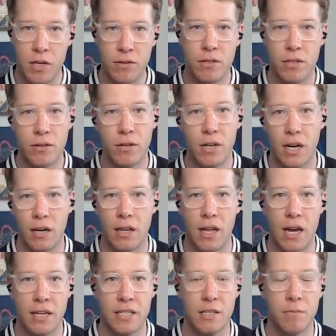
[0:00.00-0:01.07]
you do get a
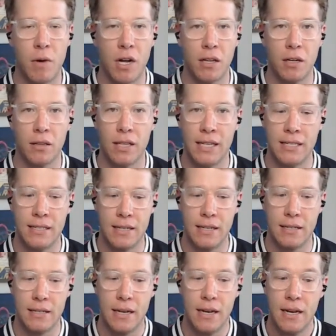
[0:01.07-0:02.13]
lot smaller
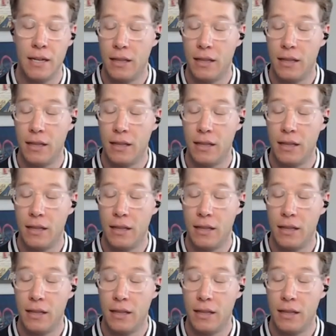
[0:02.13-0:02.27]
lenses